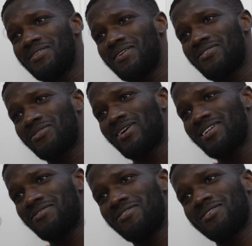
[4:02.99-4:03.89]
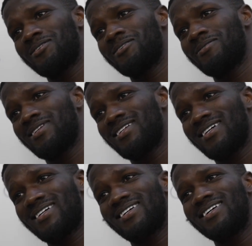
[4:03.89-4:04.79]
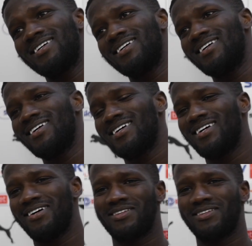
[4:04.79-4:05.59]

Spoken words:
I think we had a FIFA tournament, and every